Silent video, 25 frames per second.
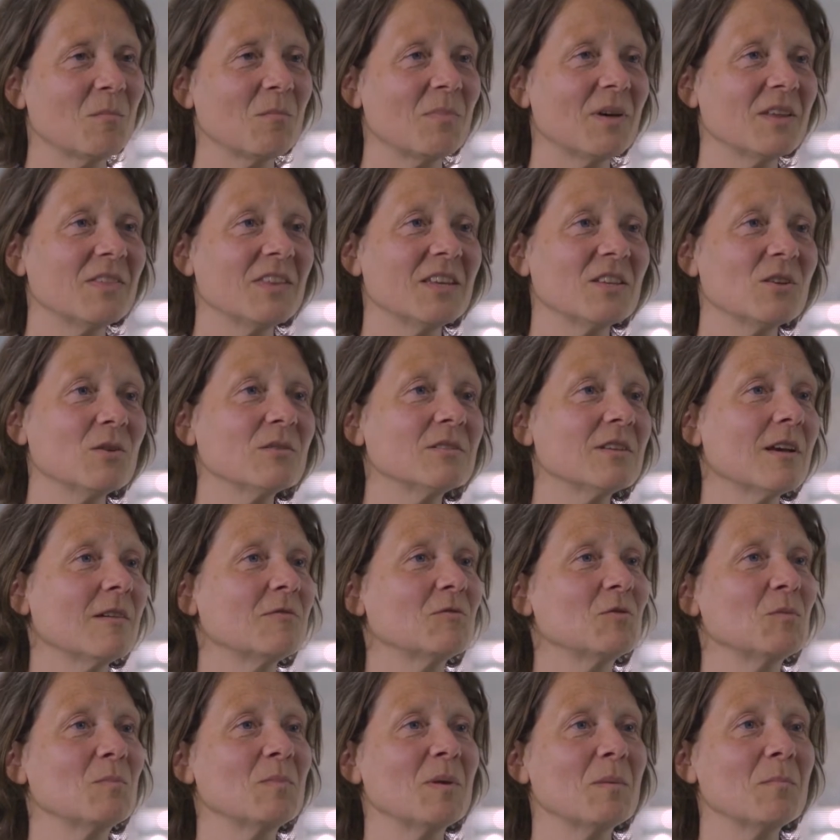But they don't
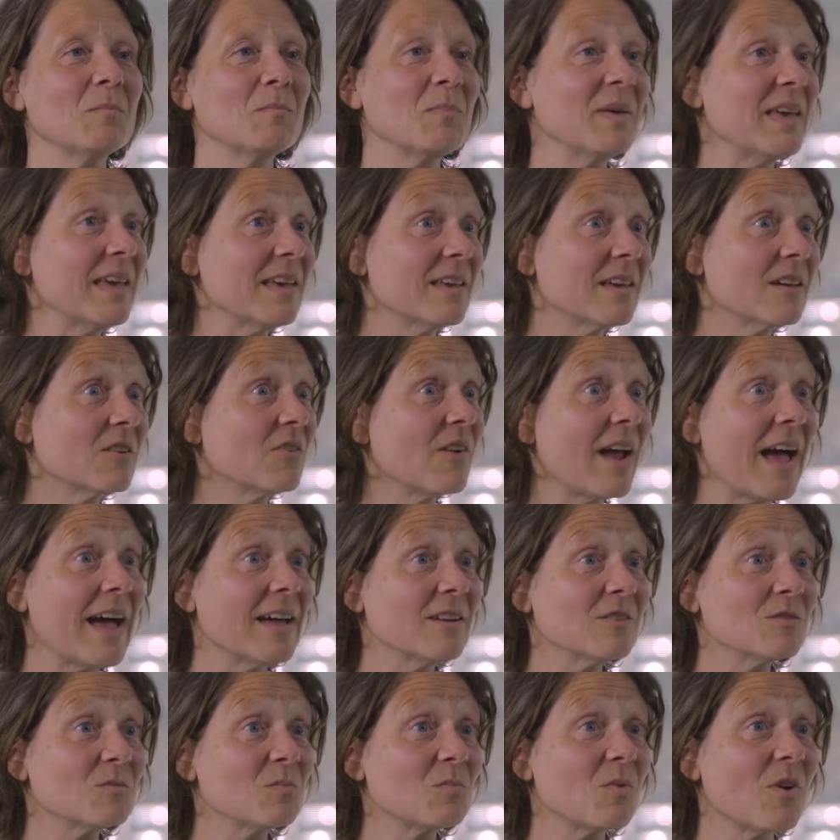have to be big,
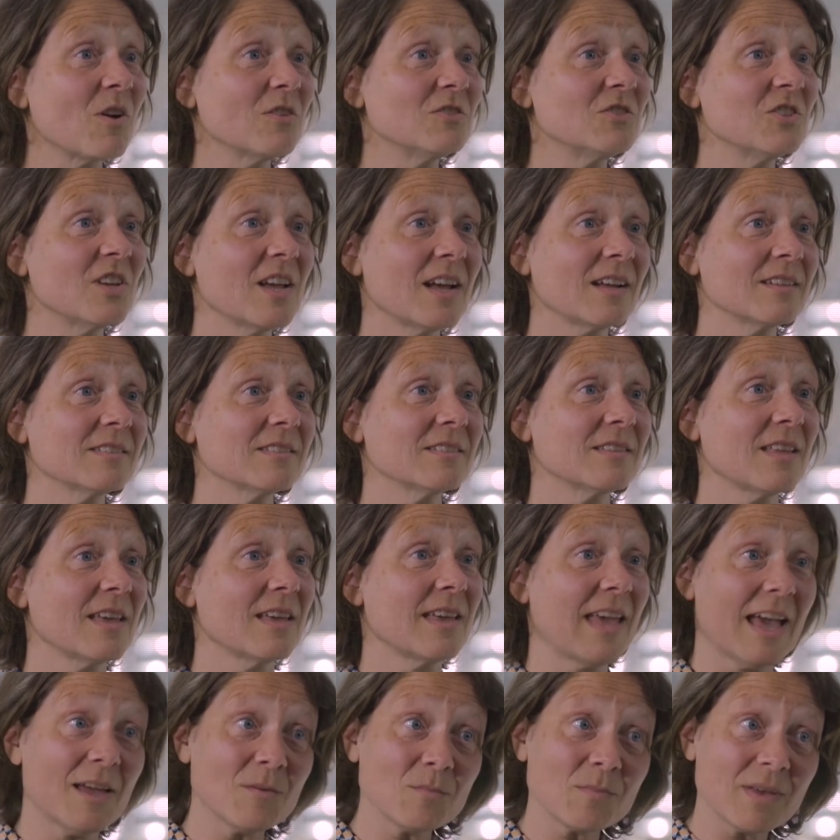grand projects. They
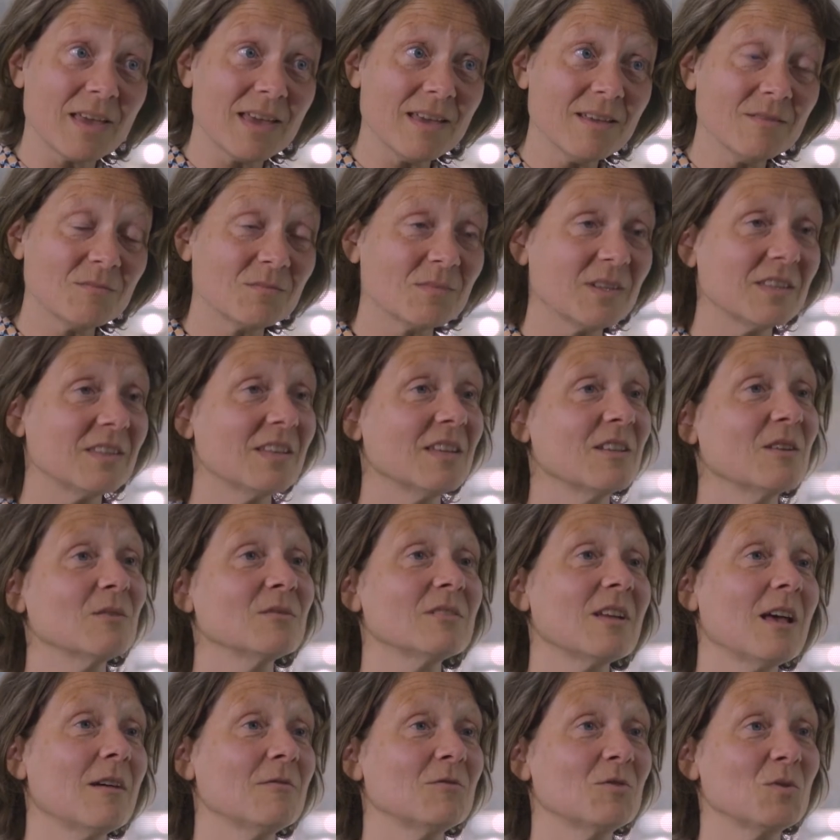can be, but they
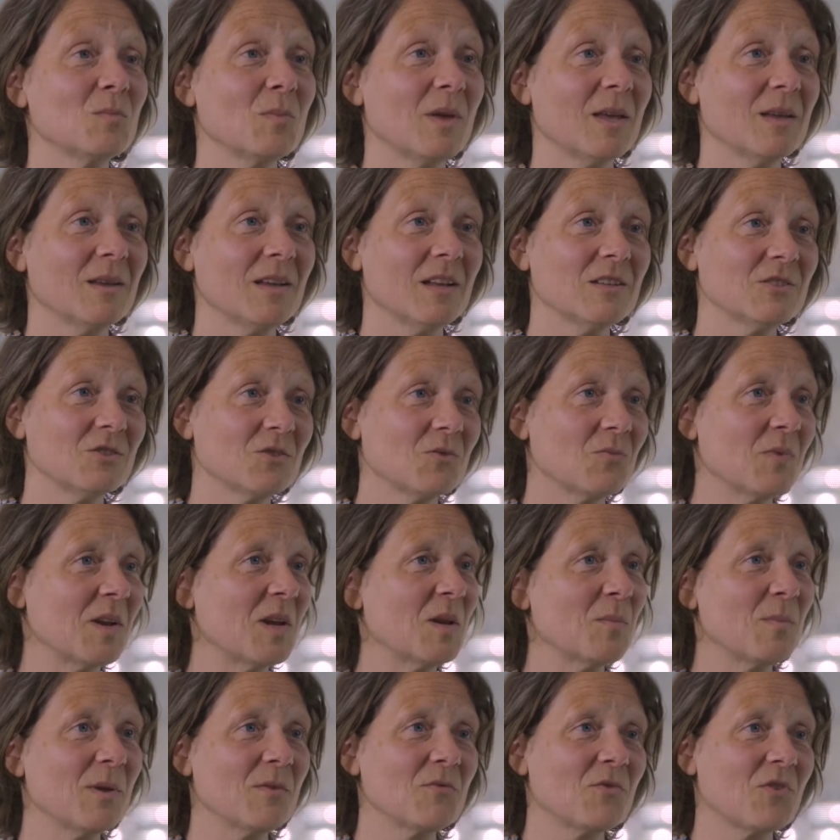don't have to be. It should
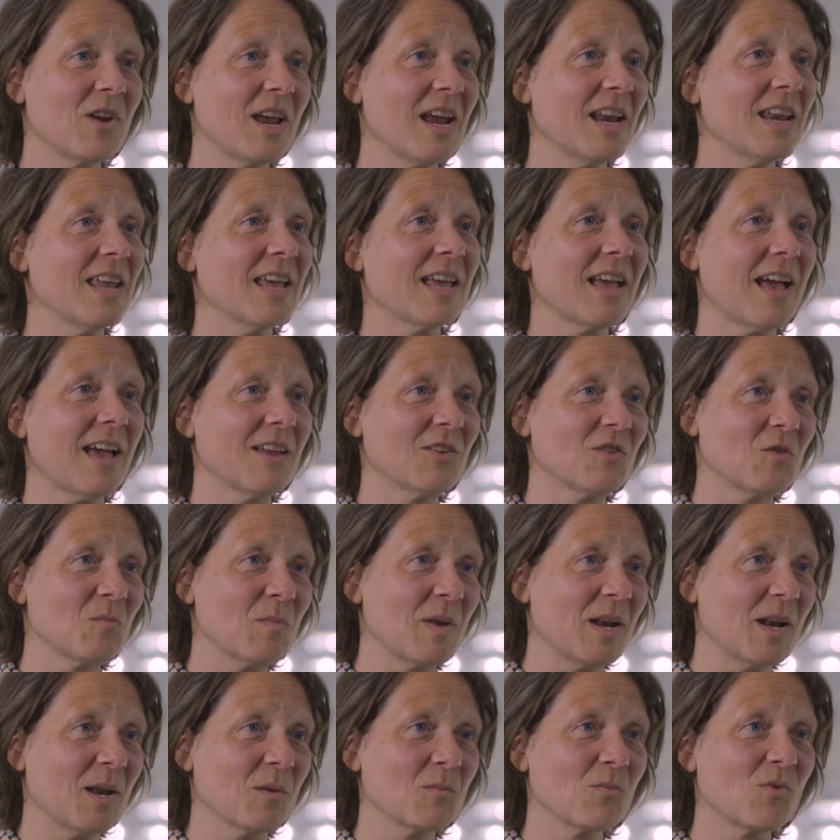really be for any kind of
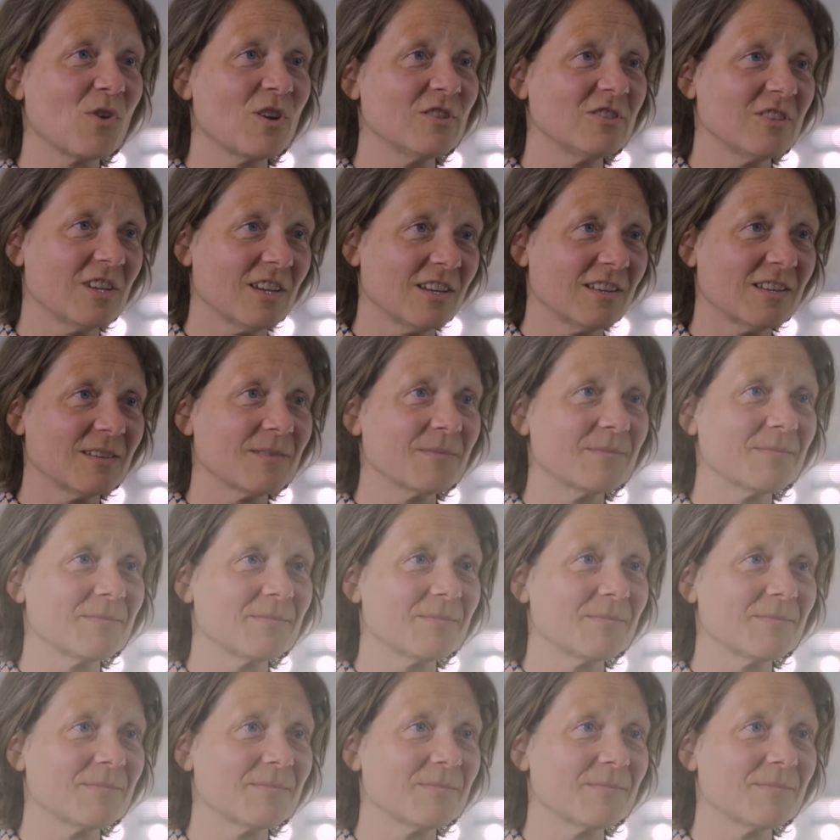building project.